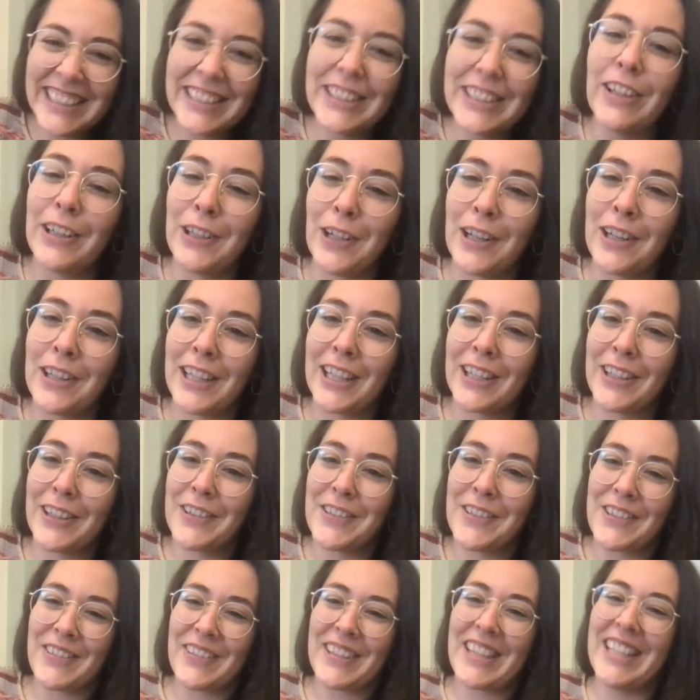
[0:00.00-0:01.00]
No, I know how that
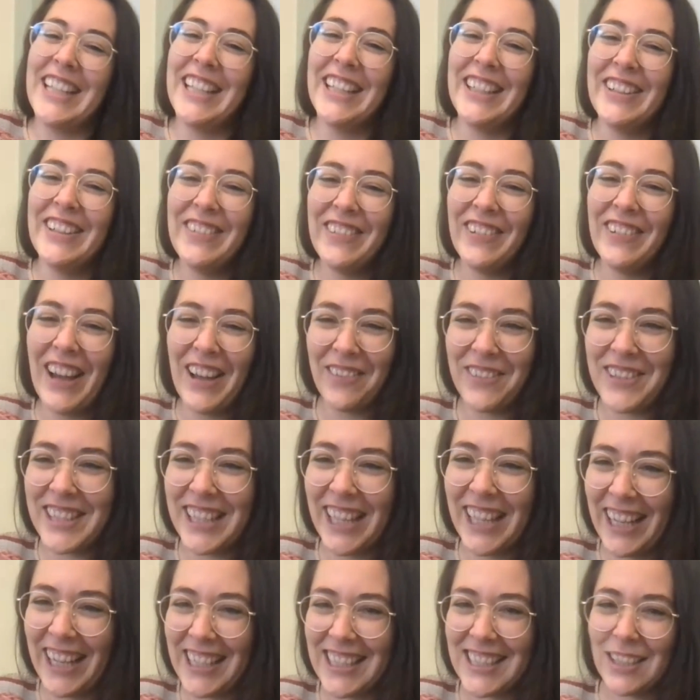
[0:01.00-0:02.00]
goes with
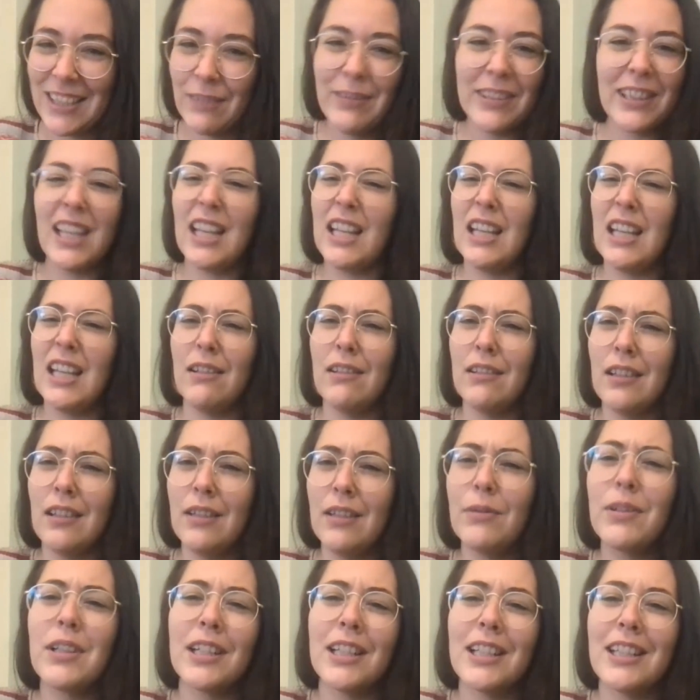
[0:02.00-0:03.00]
websites. I'm like,
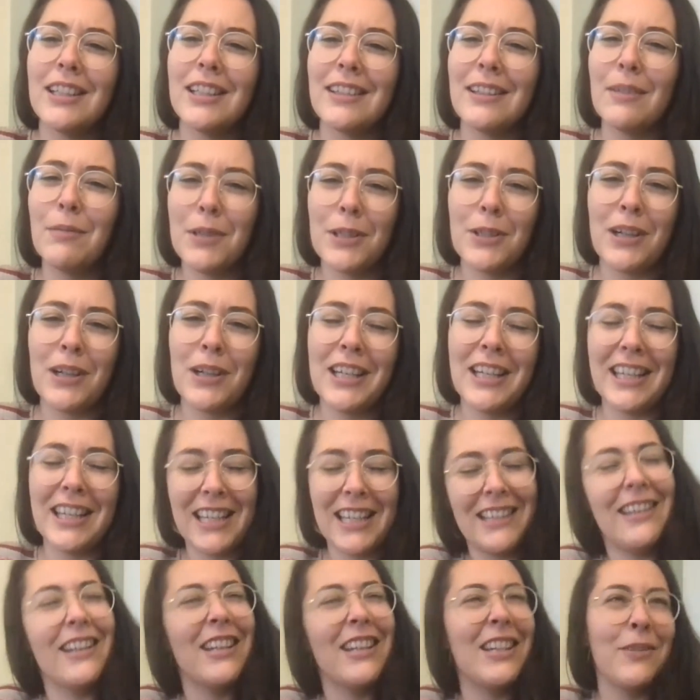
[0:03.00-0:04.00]
let me try it
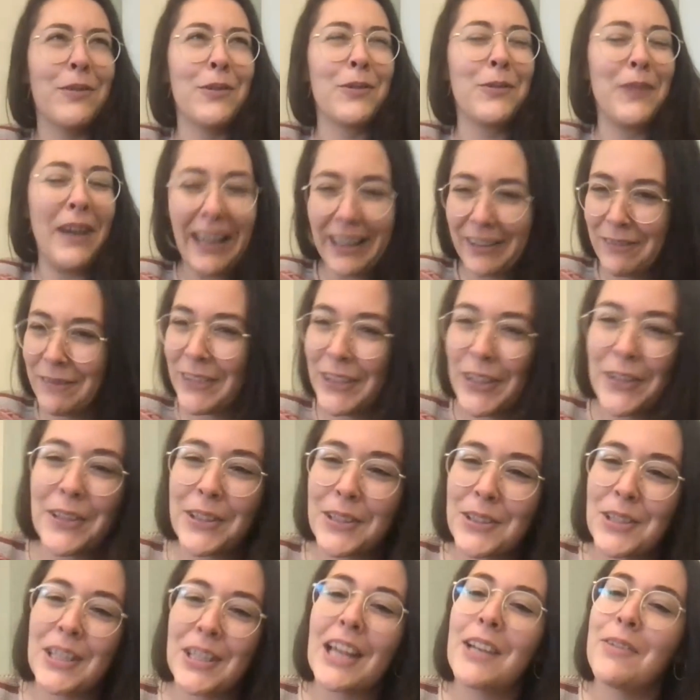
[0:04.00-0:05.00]
a different way. But no,
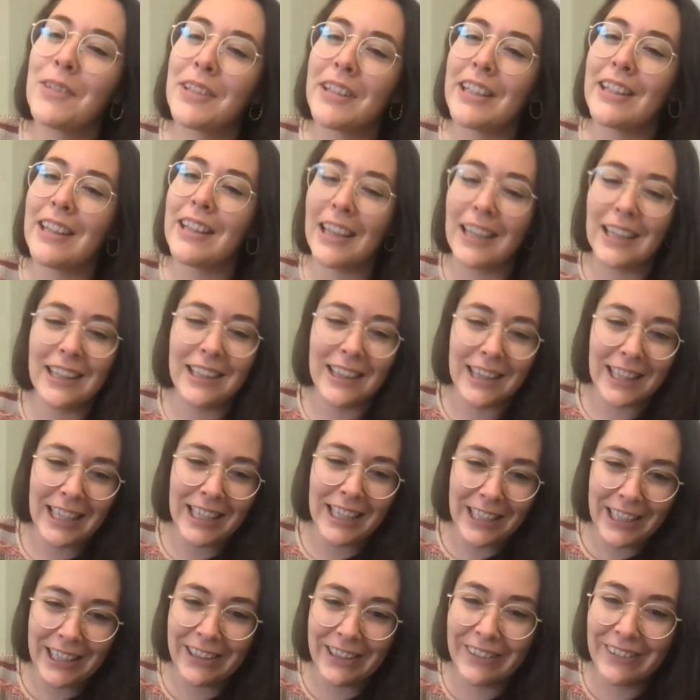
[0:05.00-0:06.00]
I really like it.
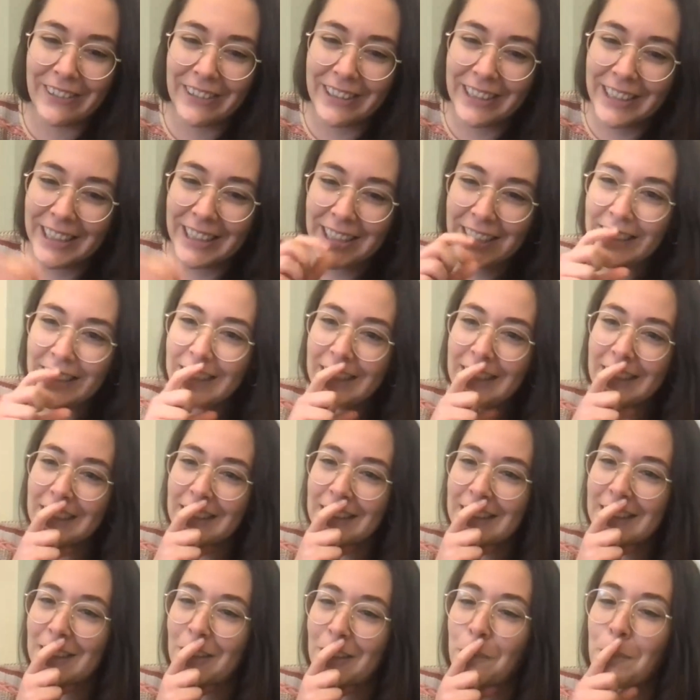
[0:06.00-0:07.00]
Thank you.
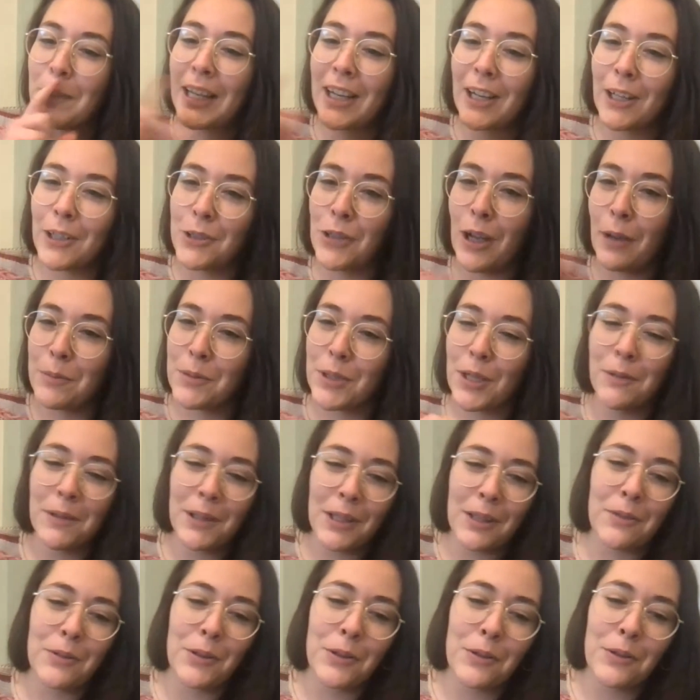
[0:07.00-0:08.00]
And it'll make our jobs
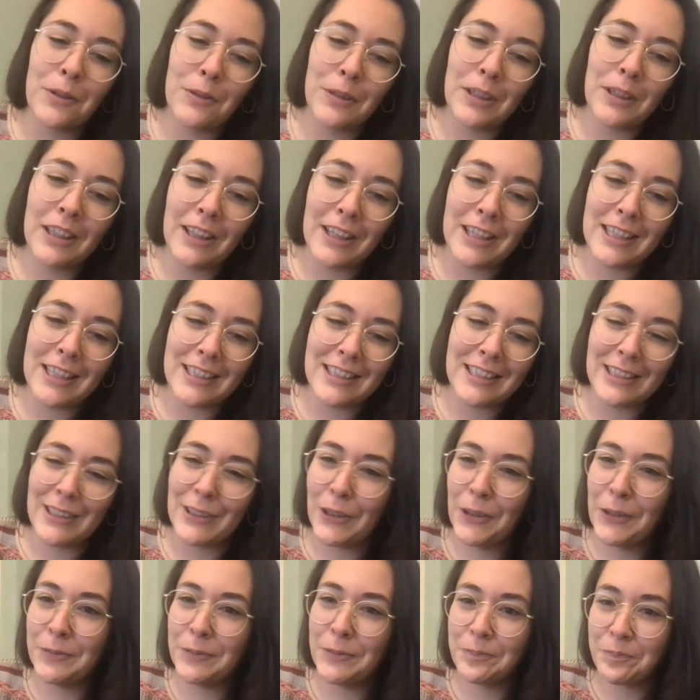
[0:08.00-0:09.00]
going through a lot
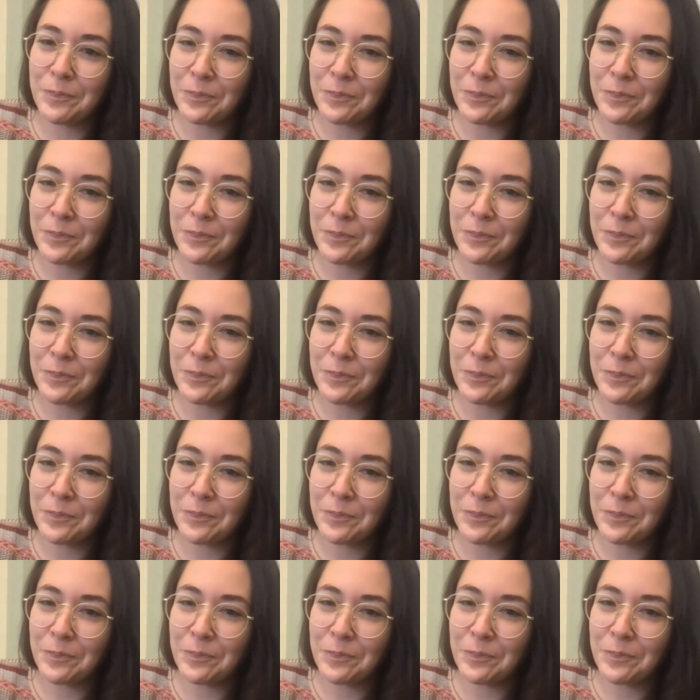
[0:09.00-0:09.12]
easier